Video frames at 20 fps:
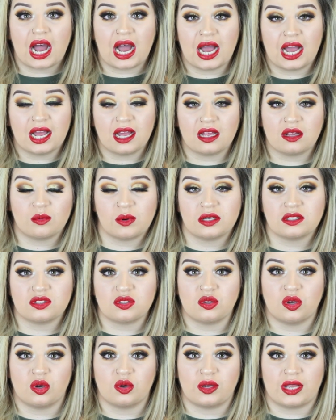I want
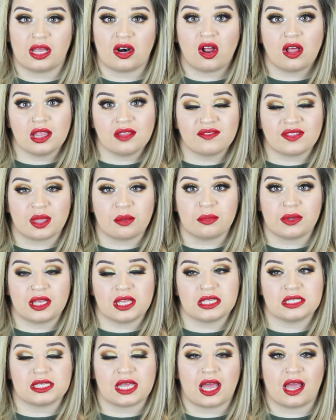to go get all of them
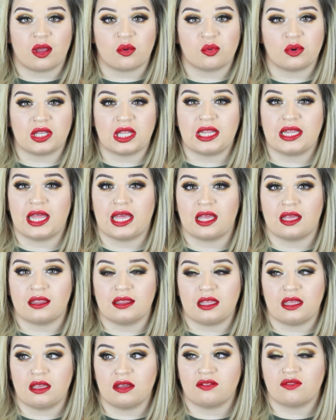because I really like
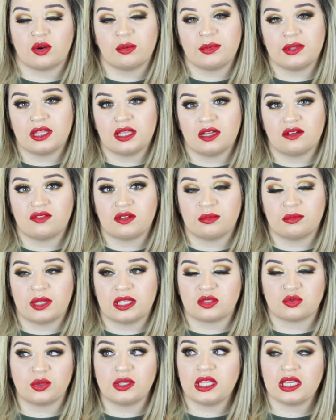the formula of them.
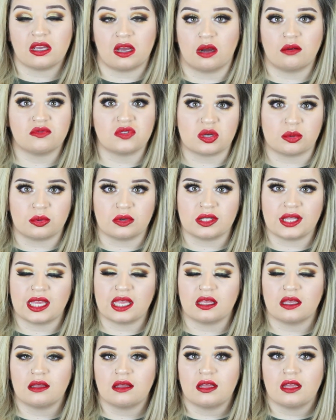It's really comfortable.
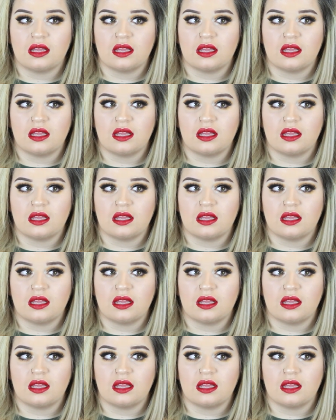Like,